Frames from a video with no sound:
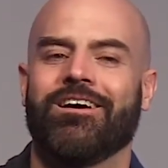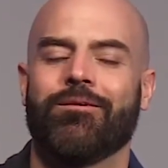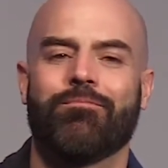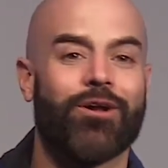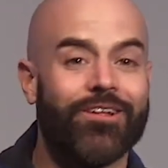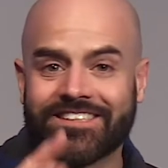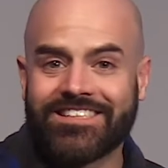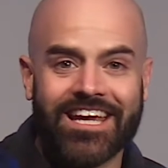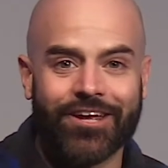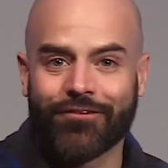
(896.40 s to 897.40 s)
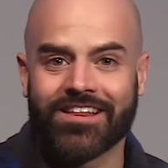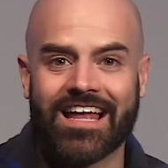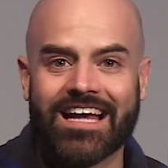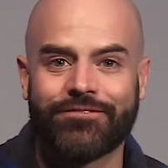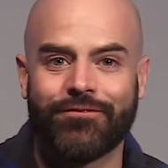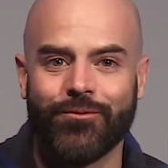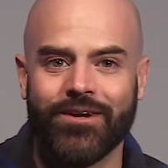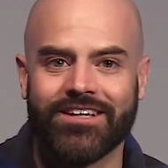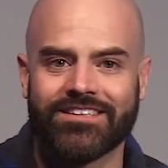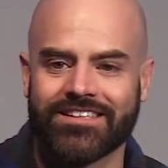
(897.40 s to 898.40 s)
But all it's taken over the last few
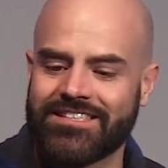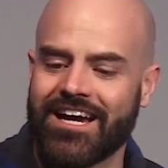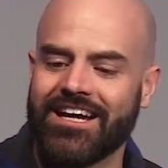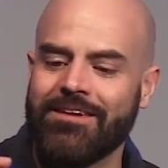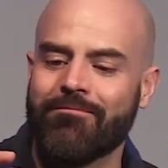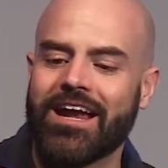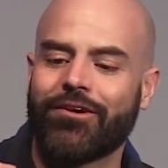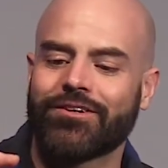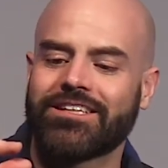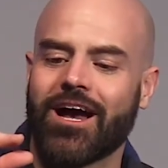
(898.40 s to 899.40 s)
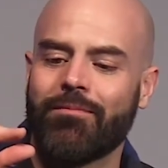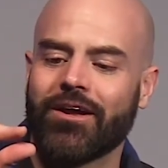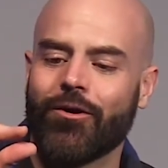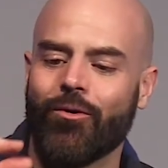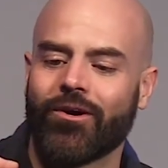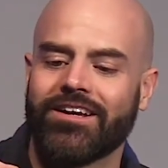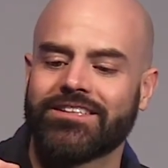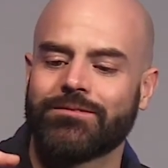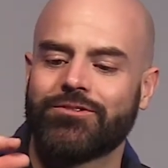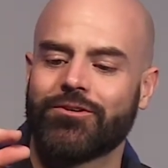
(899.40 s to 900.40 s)
weeks is a tiny microscopic
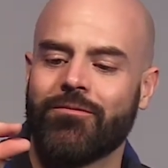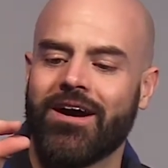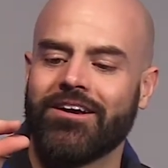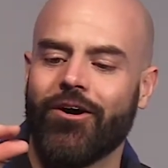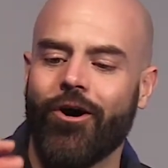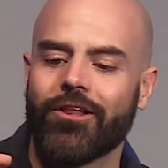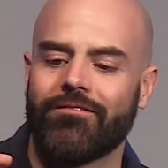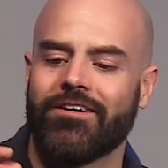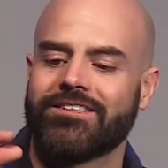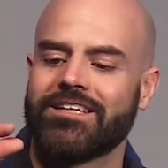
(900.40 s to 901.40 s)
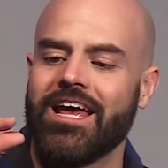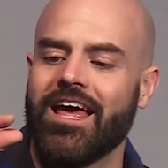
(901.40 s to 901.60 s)
organism to remind all of us